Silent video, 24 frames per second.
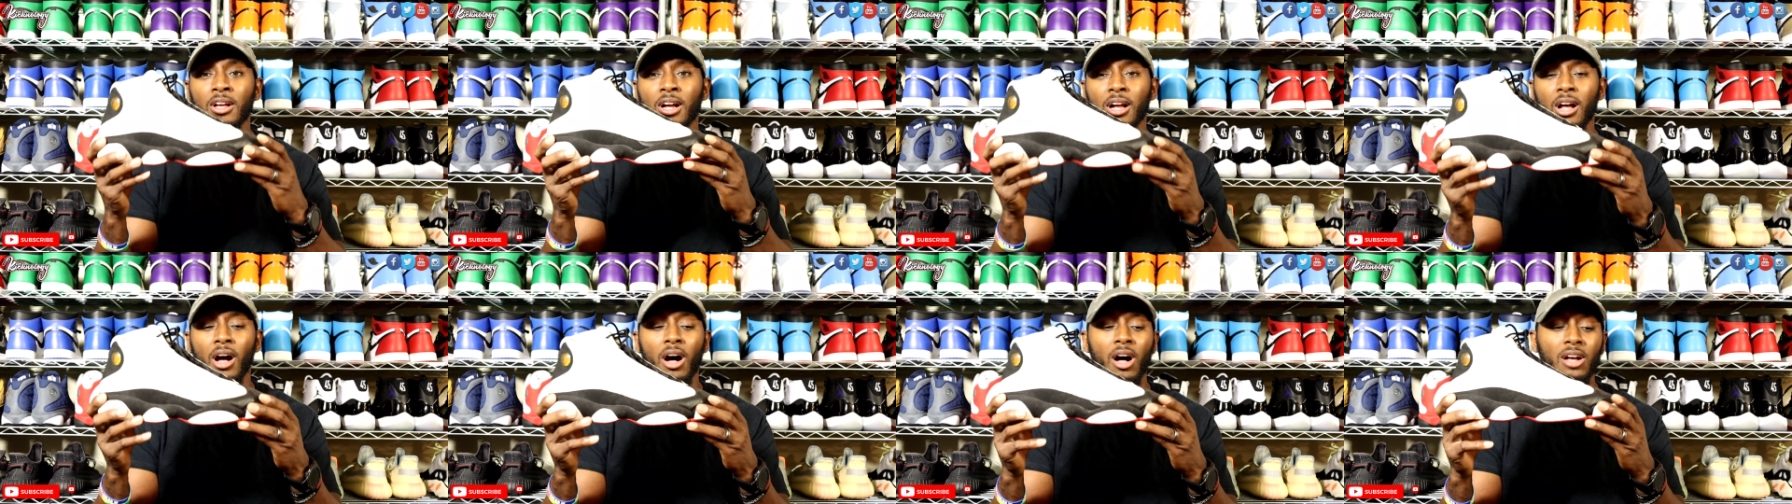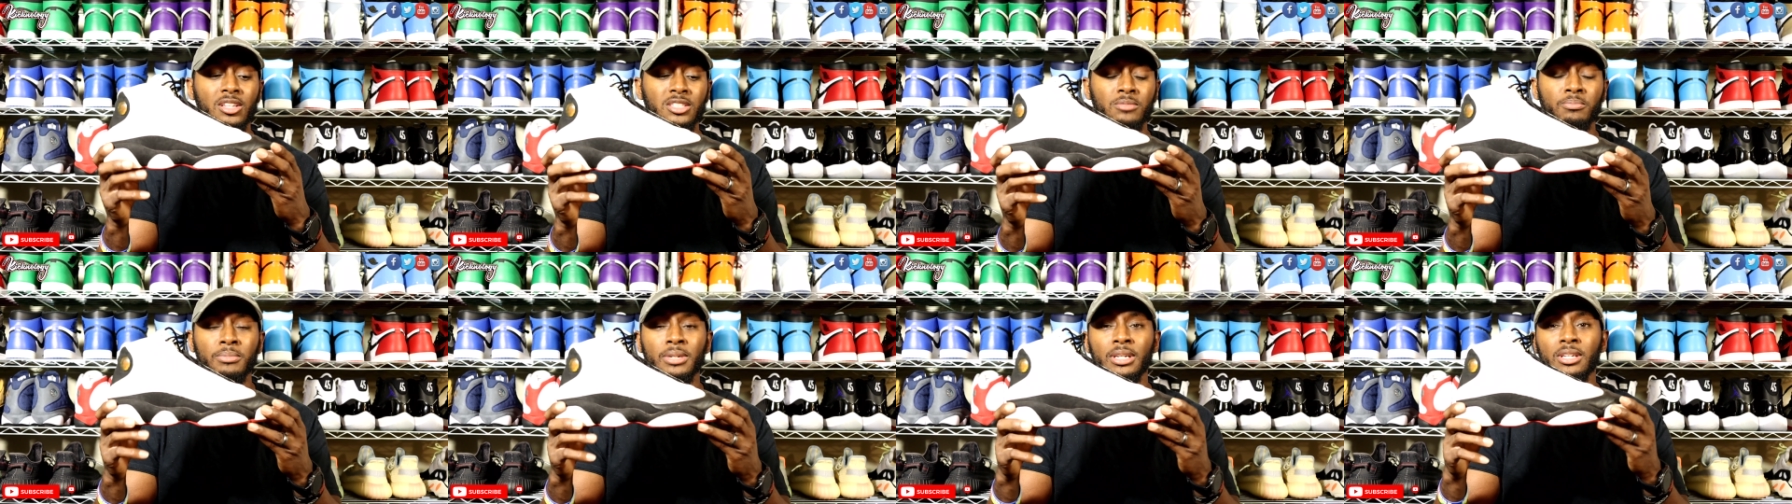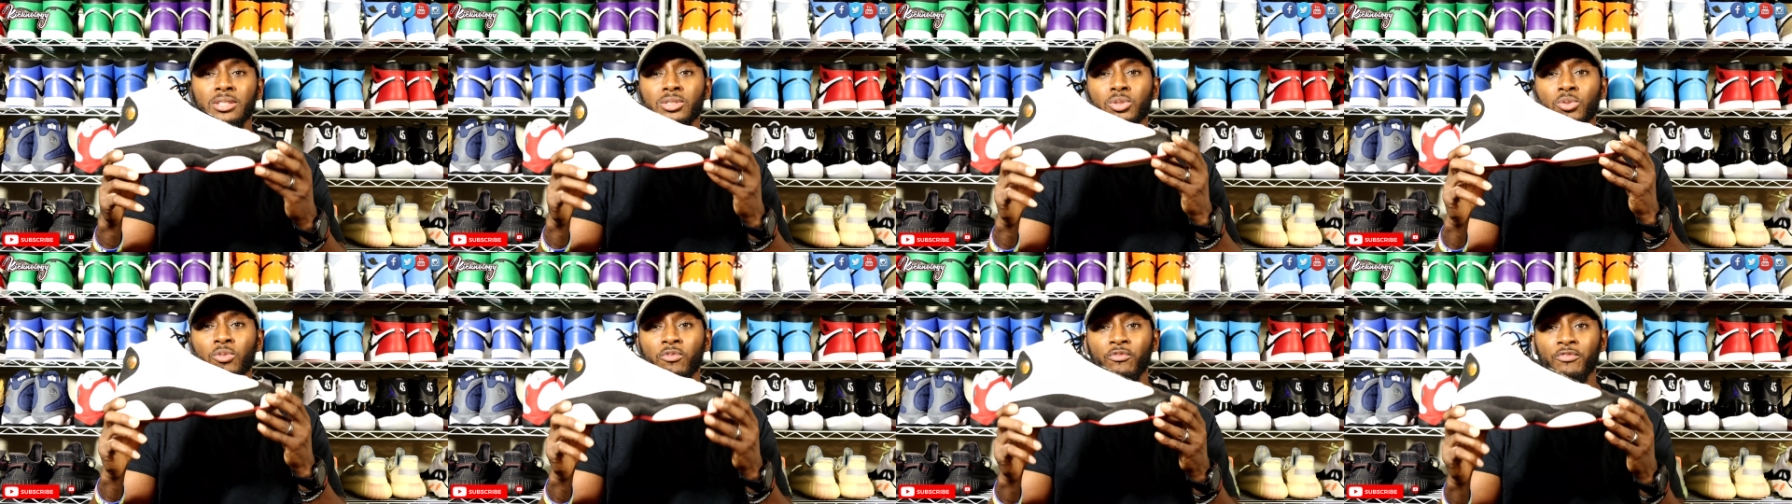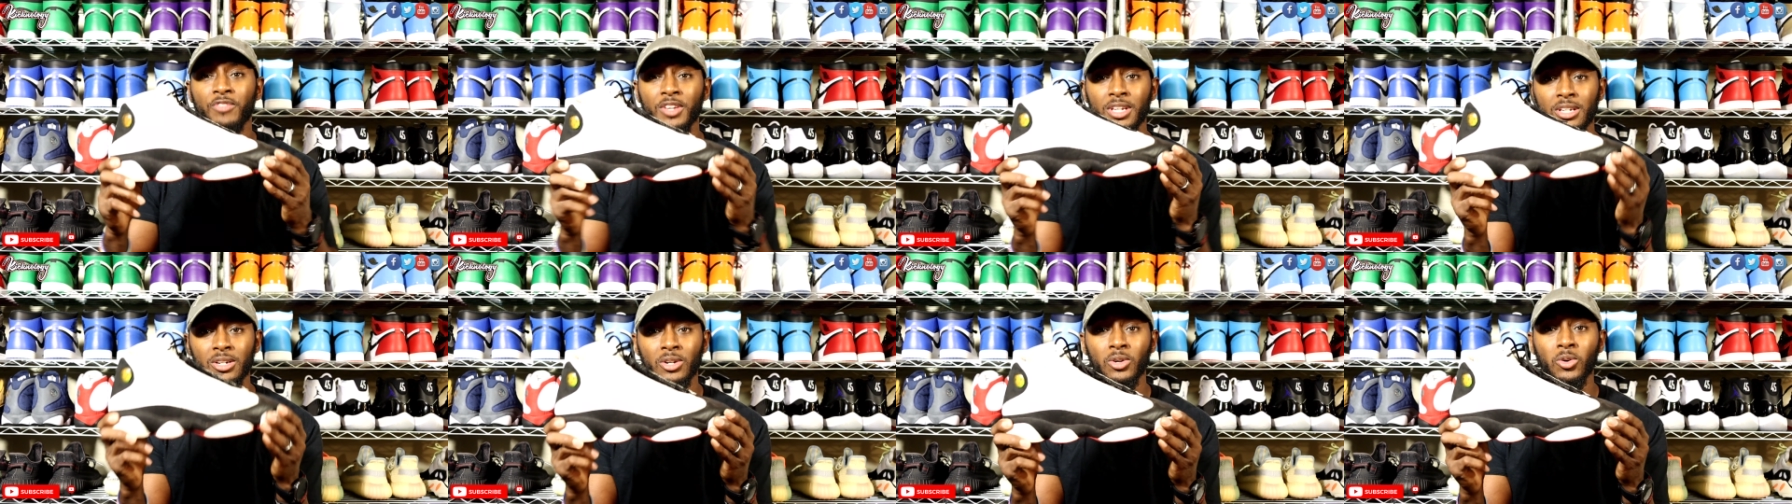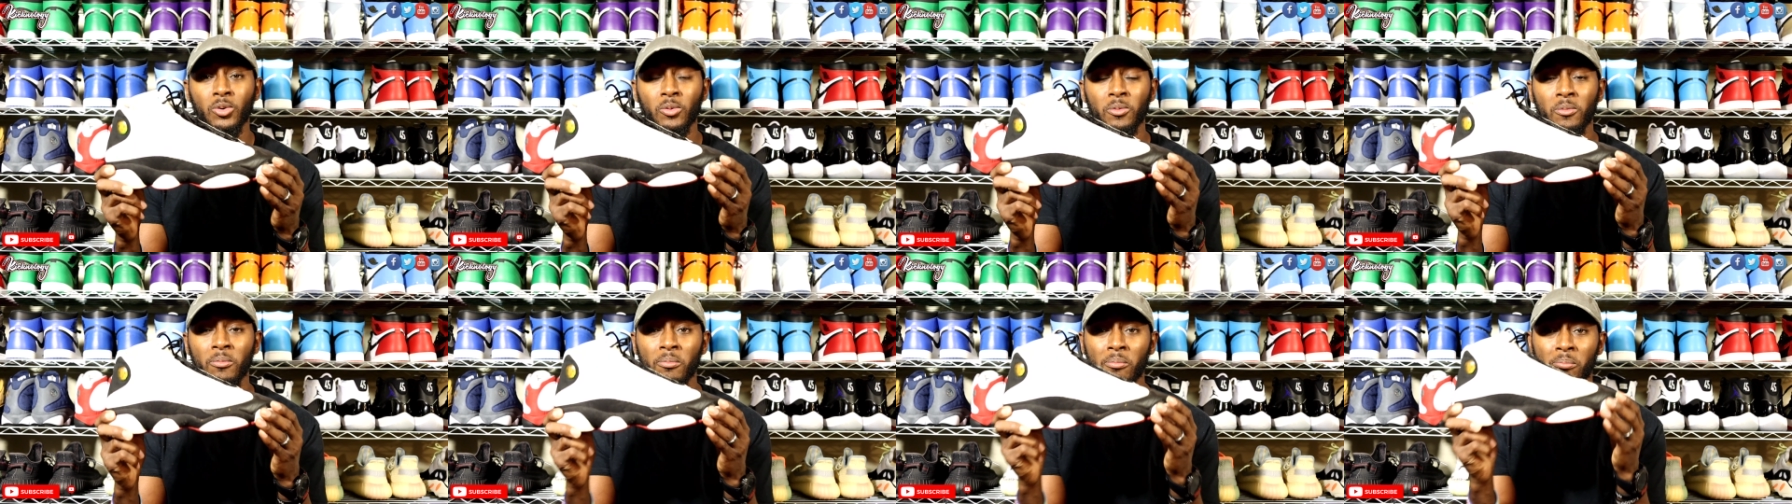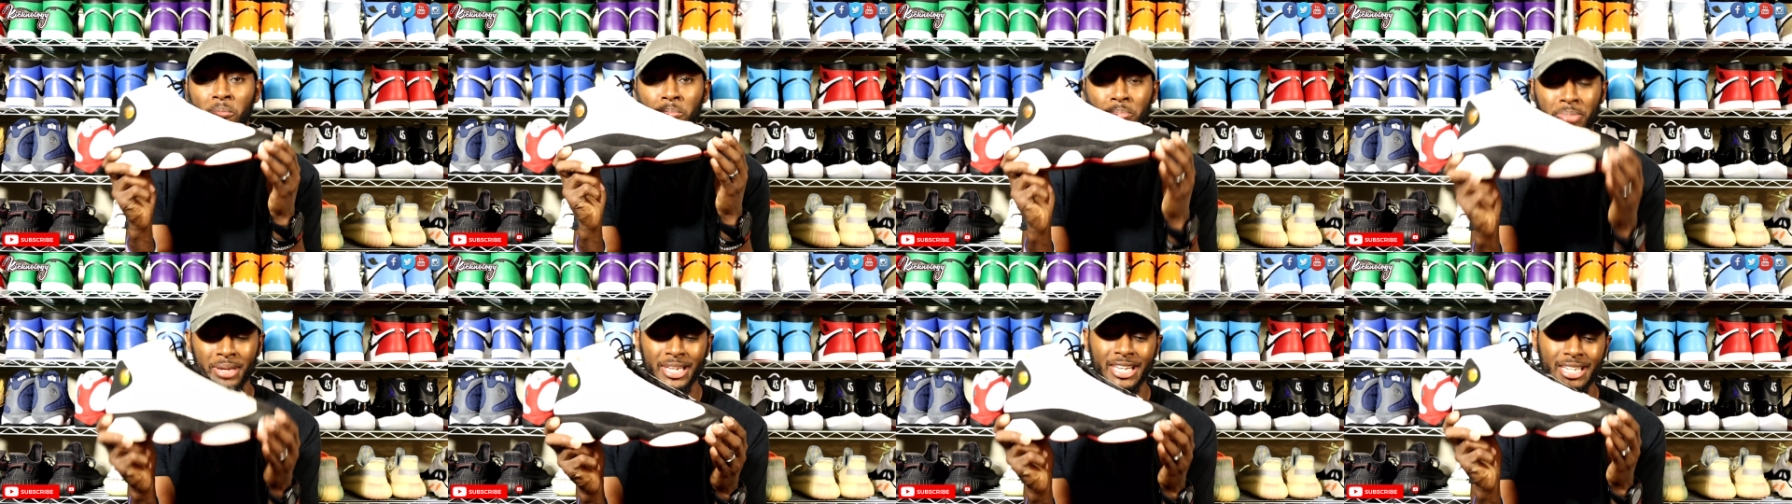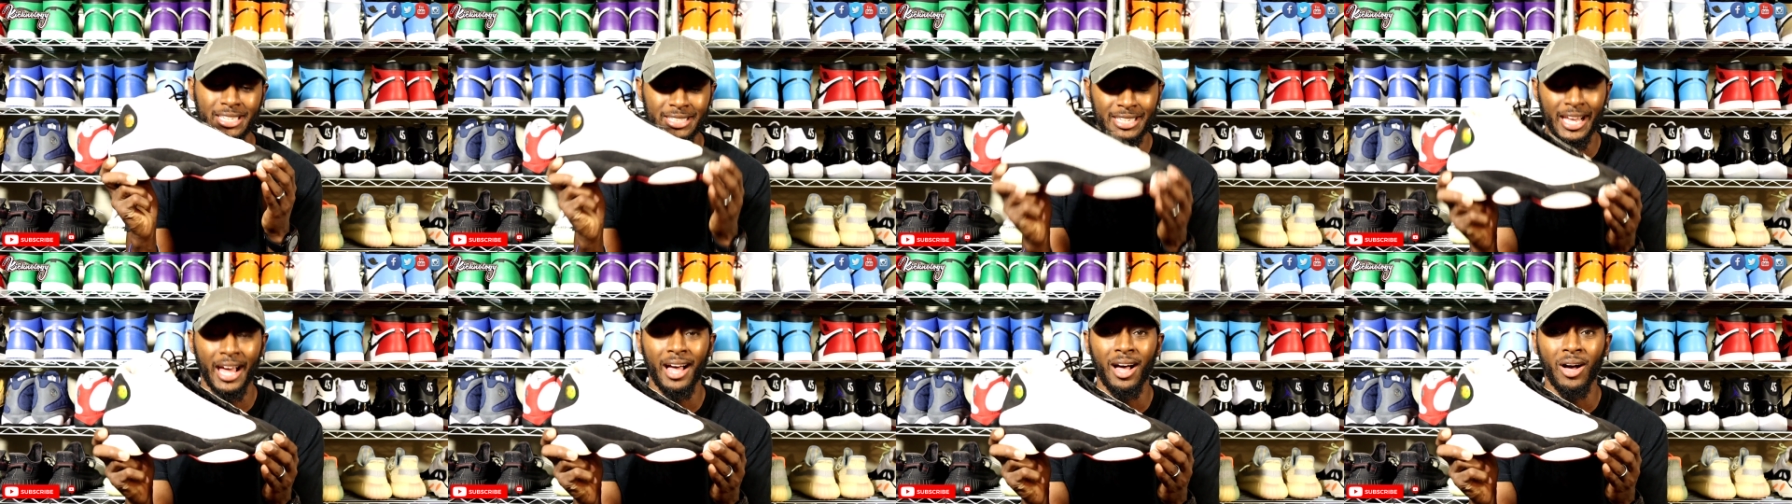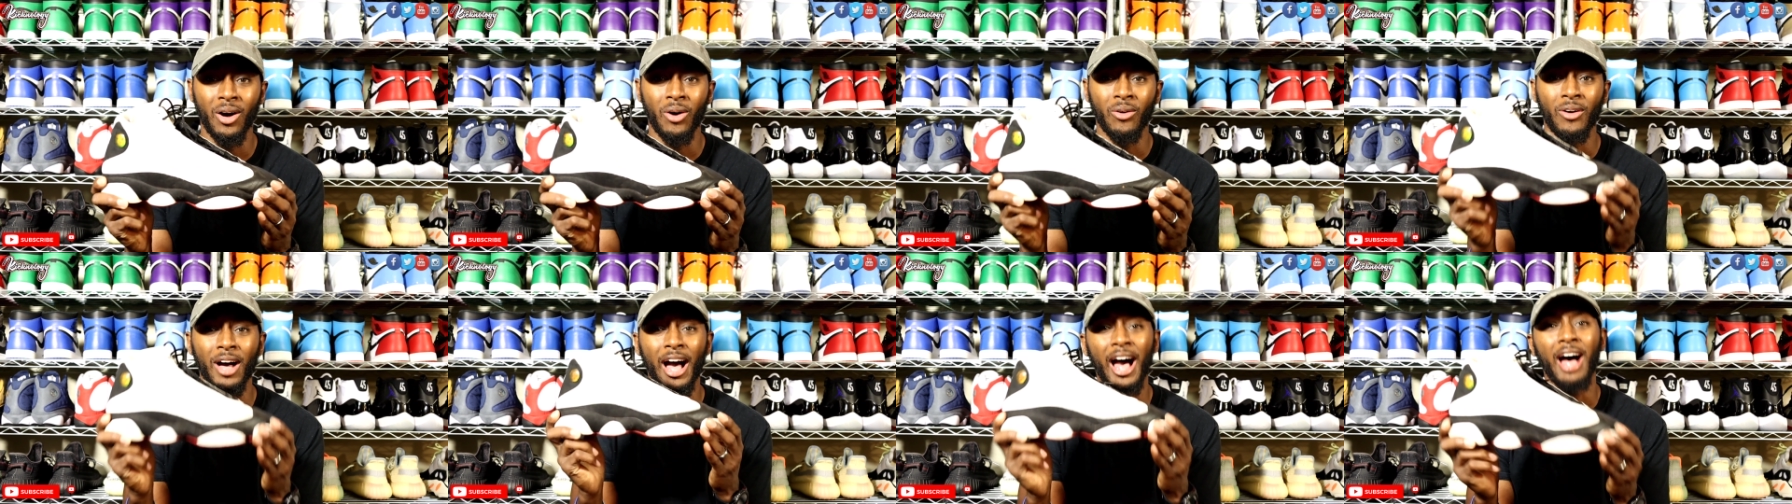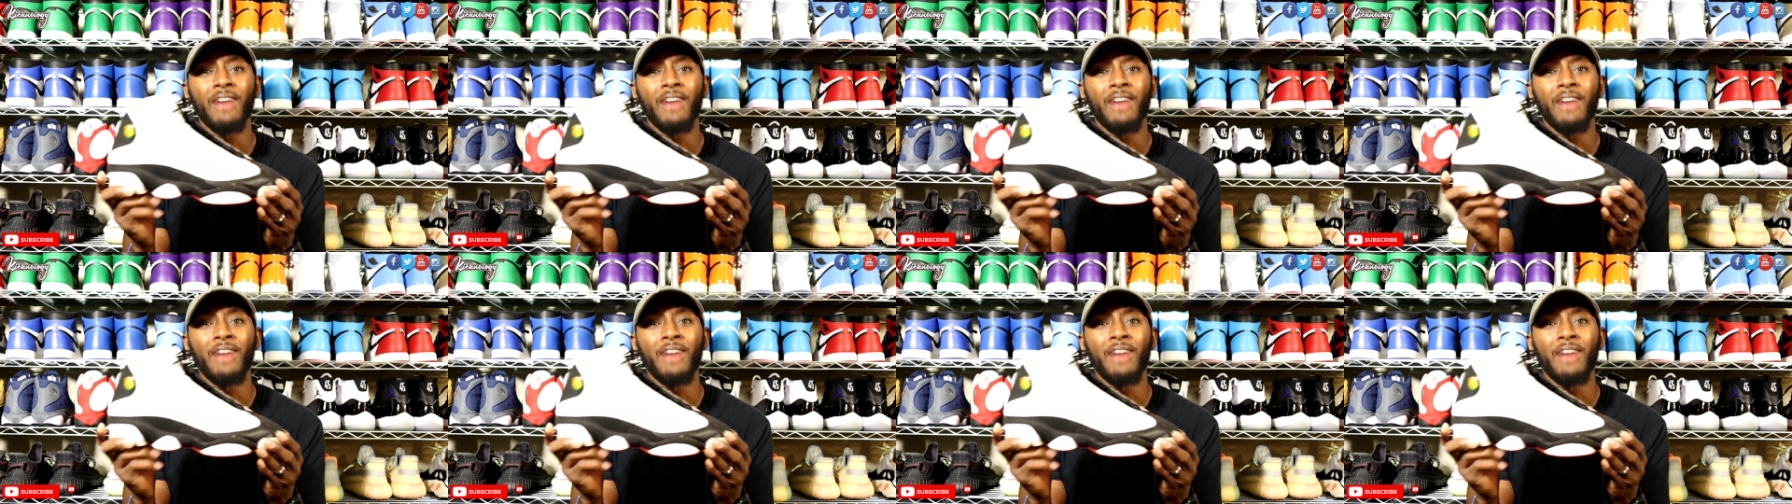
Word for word: caused me to feel beat down.